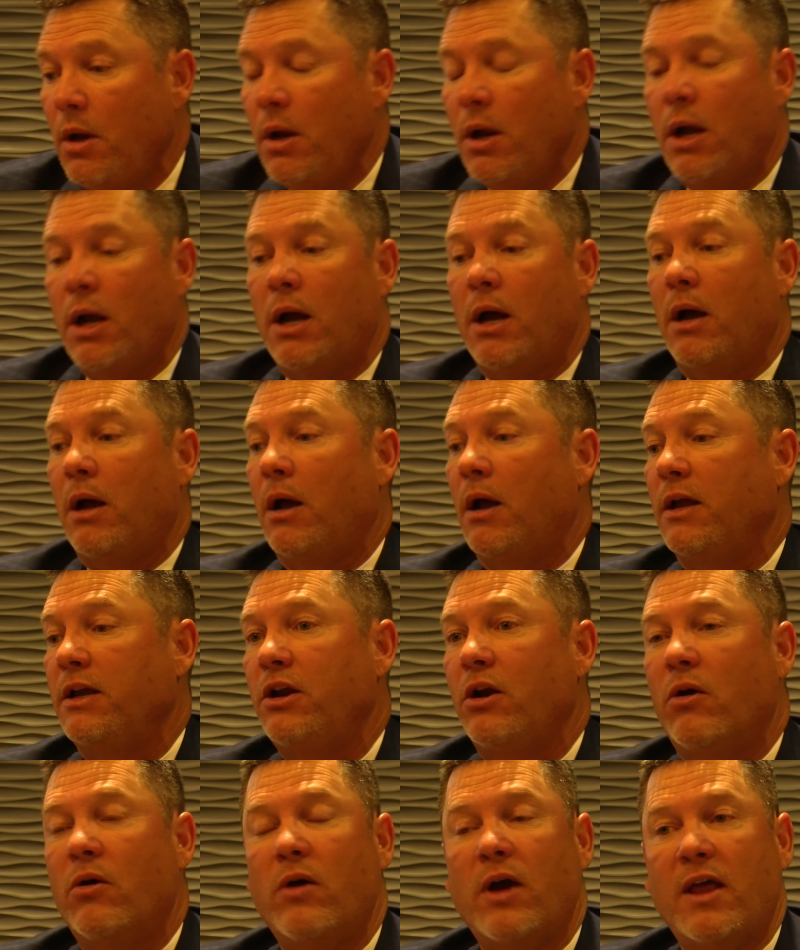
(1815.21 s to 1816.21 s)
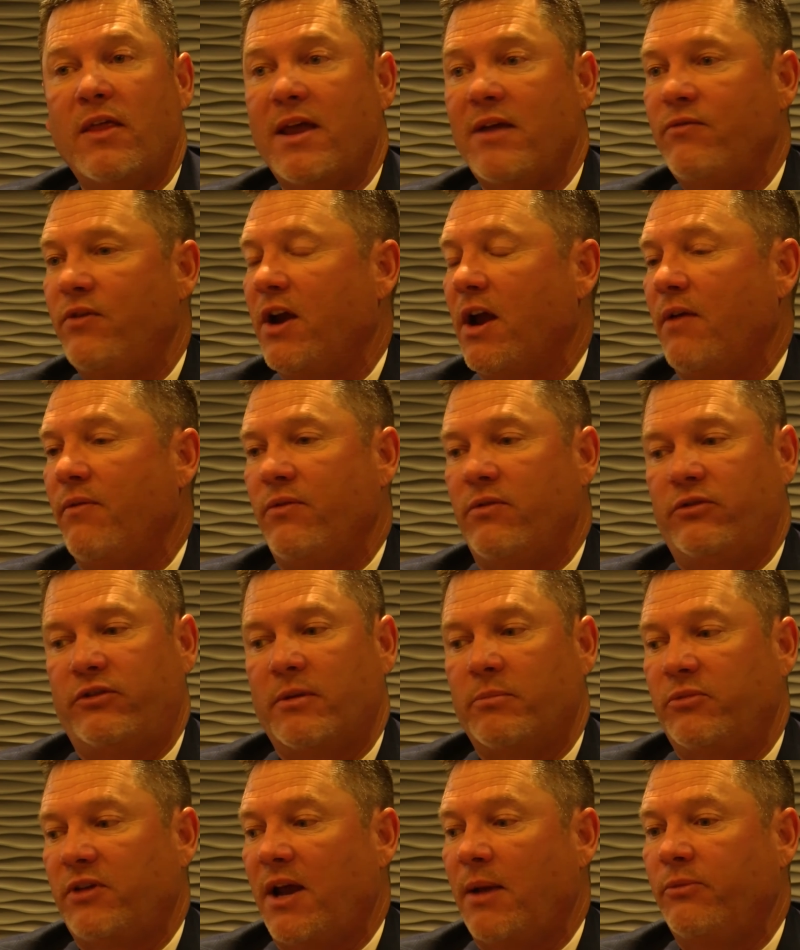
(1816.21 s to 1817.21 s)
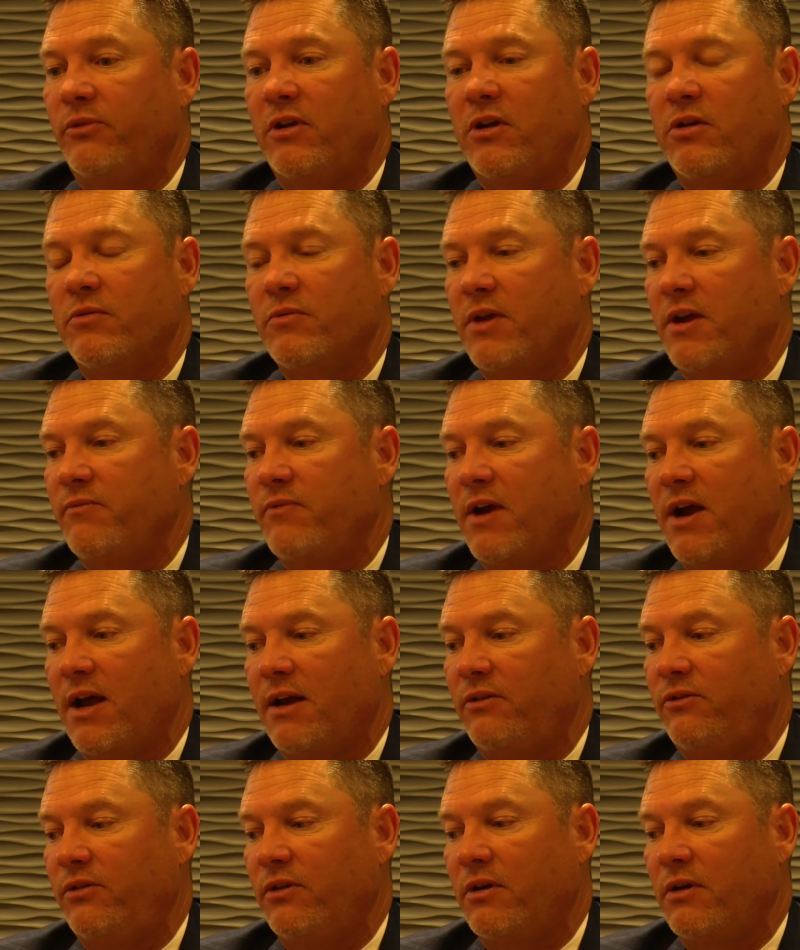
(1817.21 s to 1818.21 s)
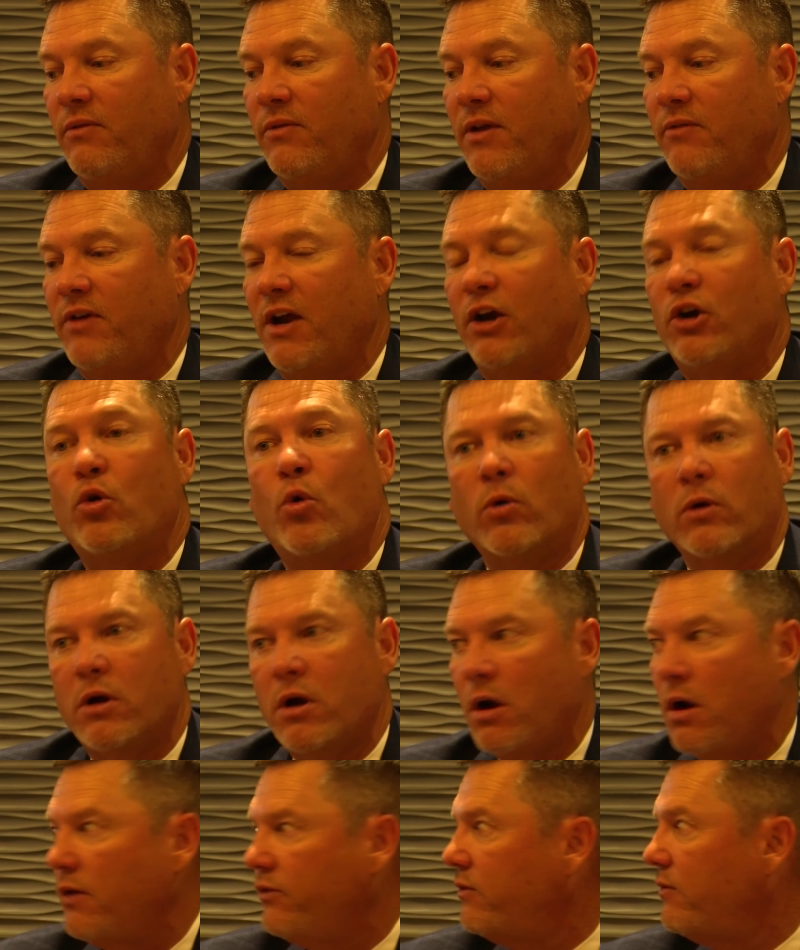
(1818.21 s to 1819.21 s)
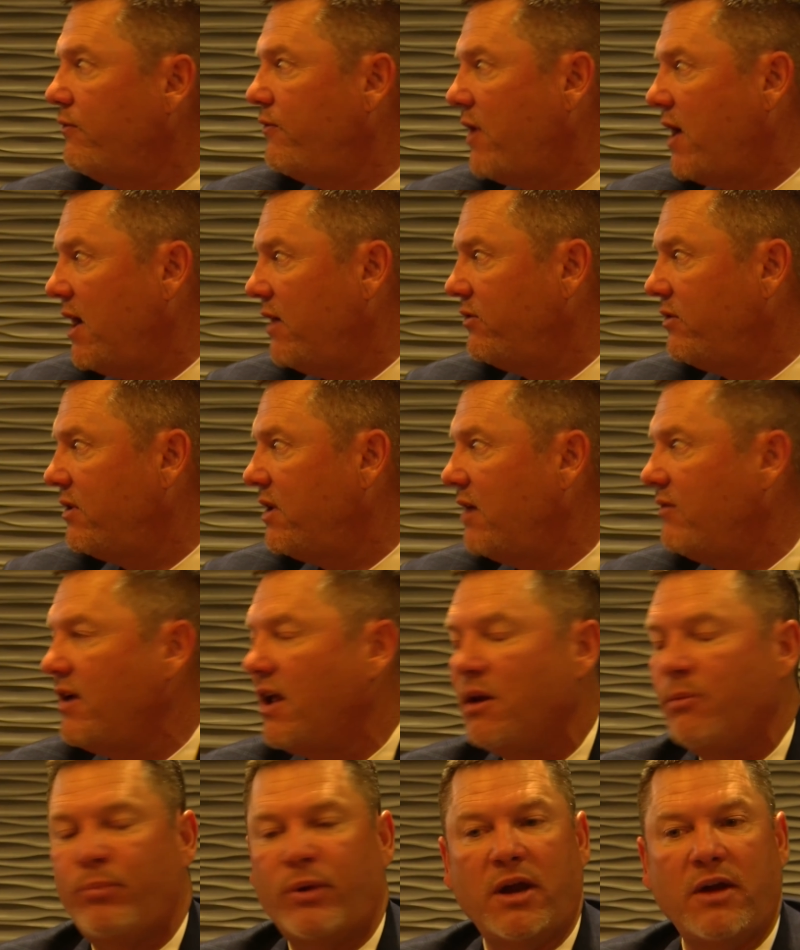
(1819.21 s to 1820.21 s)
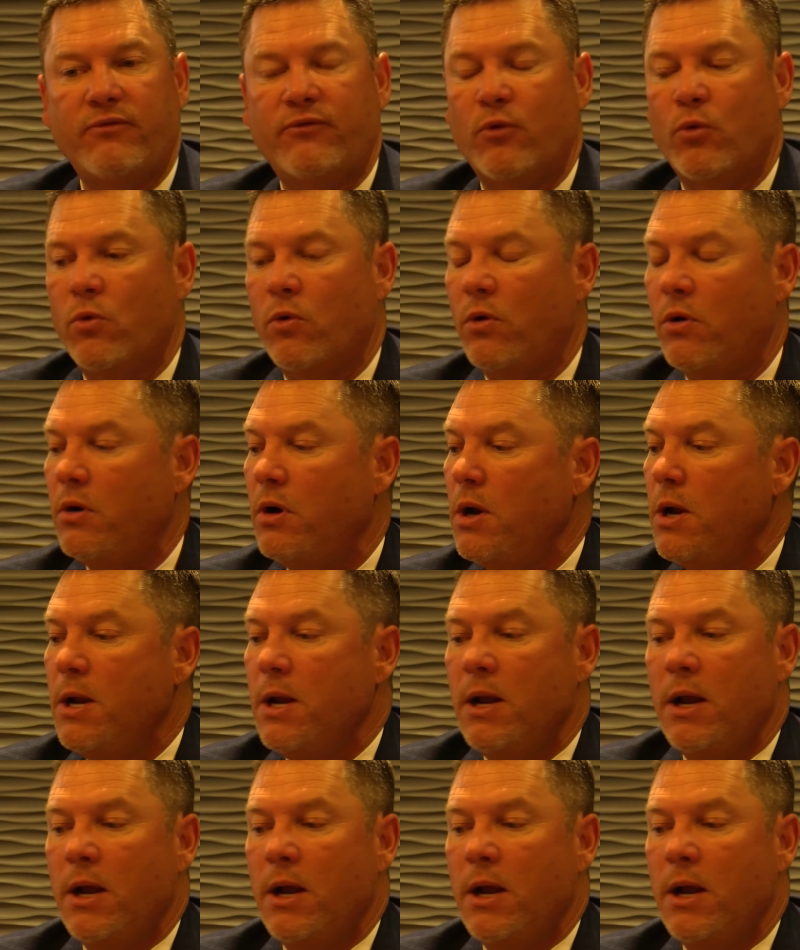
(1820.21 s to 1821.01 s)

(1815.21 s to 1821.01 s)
And they've got sometimes they've got court costs and fines that they've got to pay for.